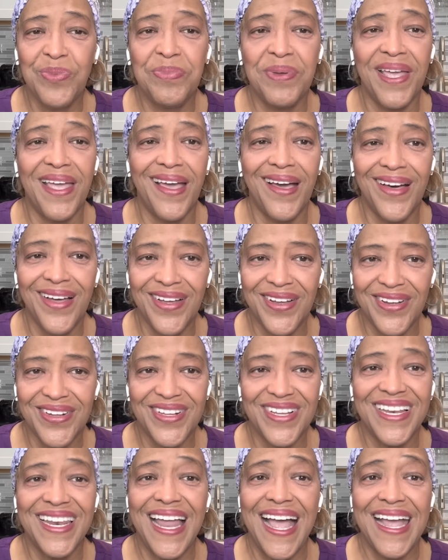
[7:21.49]
be
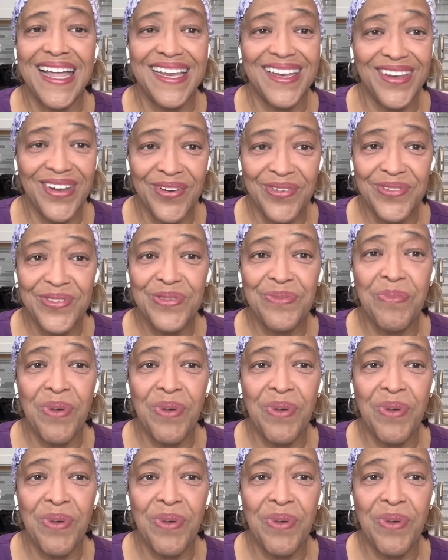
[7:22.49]
hooked like Nurse